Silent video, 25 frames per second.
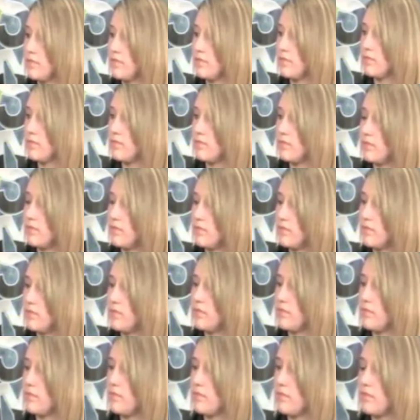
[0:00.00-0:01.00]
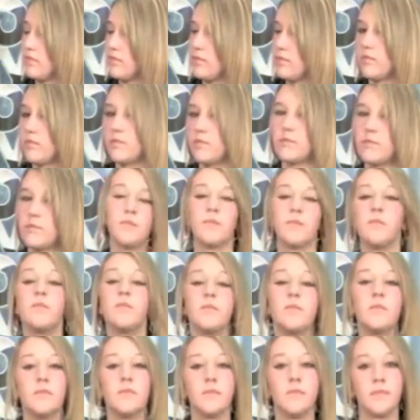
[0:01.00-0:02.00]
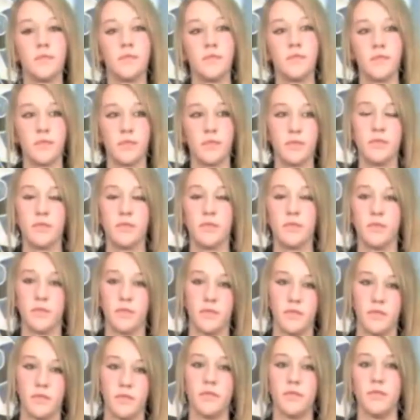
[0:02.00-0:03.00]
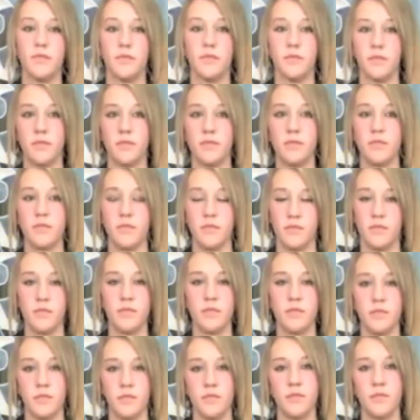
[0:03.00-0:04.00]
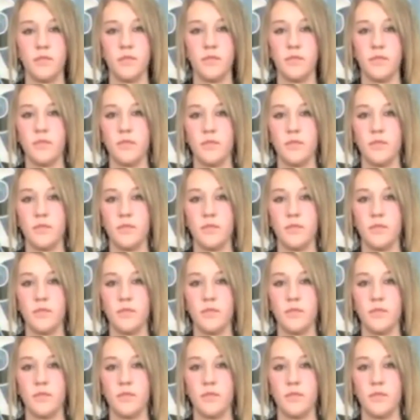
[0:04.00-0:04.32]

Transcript: [no speech]